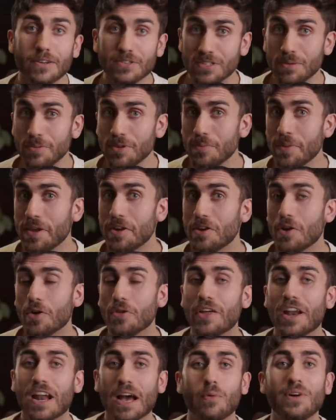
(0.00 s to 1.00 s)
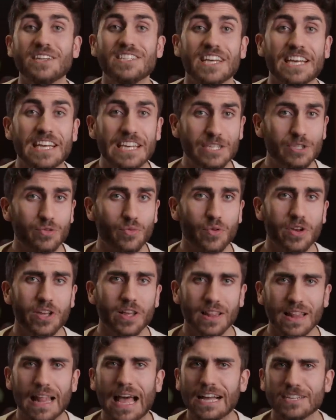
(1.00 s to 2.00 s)
Now, some of you may know that I went to
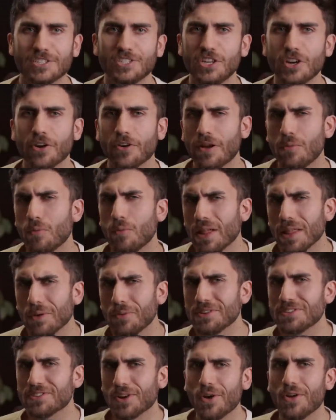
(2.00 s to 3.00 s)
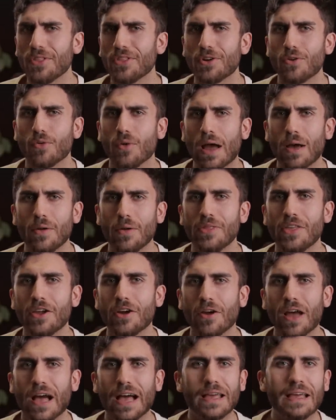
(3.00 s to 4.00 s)
Israel last year, and while I was on the ground
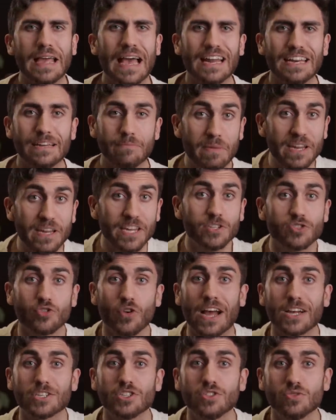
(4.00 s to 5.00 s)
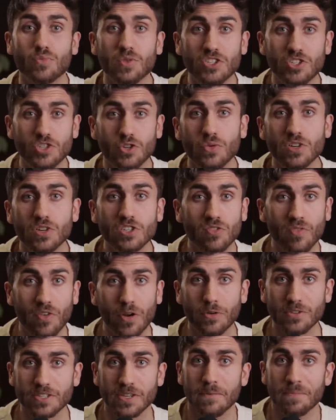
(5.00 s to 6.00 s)
there, I had many interactions with Jewish
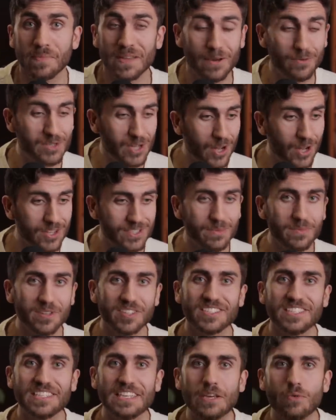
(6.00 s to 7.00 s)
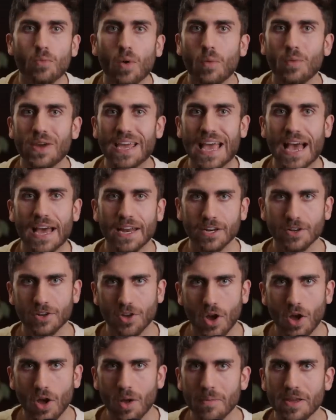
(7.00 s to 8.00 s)
folks. It was awesome to see what we had in
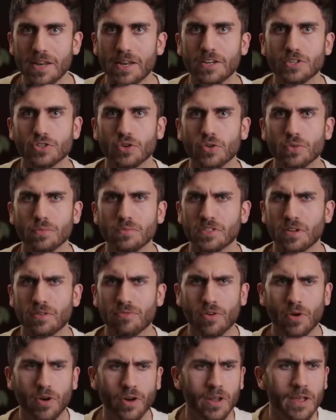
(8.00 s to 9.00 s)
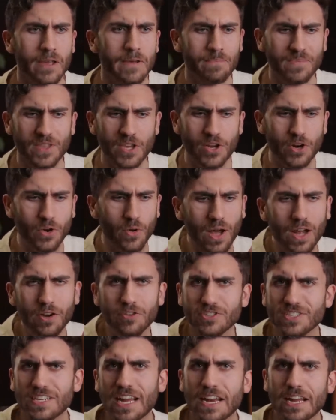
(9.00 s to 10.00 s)
common in terms of our, you know,
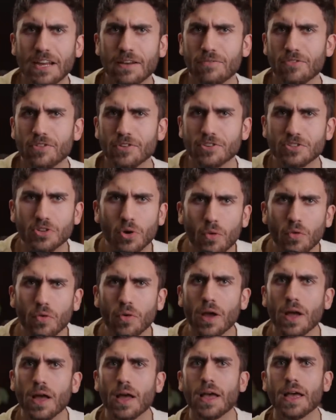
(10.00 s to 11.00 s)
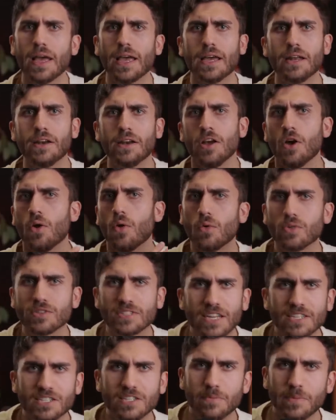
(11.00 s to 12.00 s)
understanding of the Torah and Old
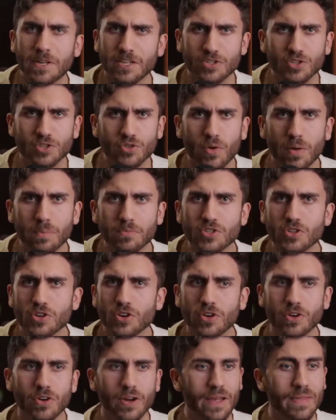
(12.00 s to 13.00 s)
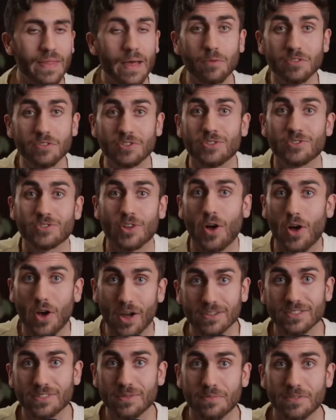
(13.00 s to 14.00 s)
Testament scripture, and that was just
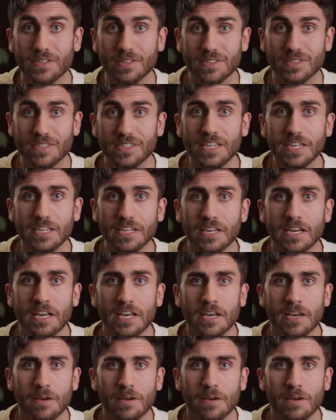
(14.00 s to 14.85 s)
awesome to see.